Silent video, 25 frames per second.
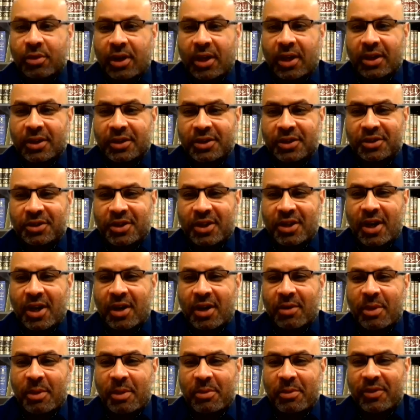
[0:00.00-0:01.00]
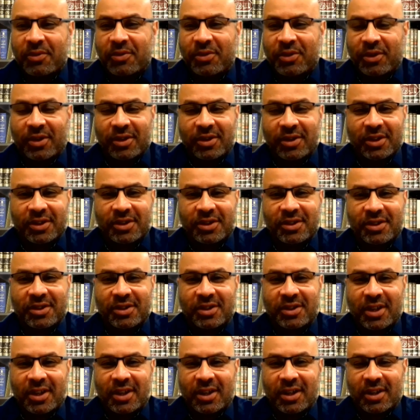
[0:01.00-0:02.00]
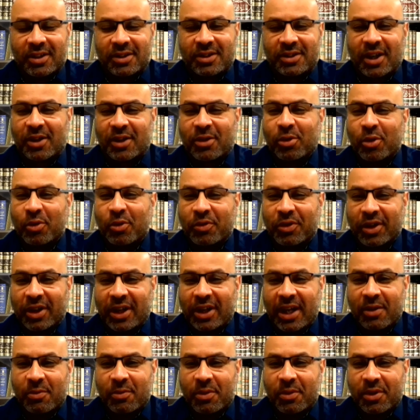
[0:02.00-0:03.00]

Sister Nara. maybe if you could just uh, start all over again with your.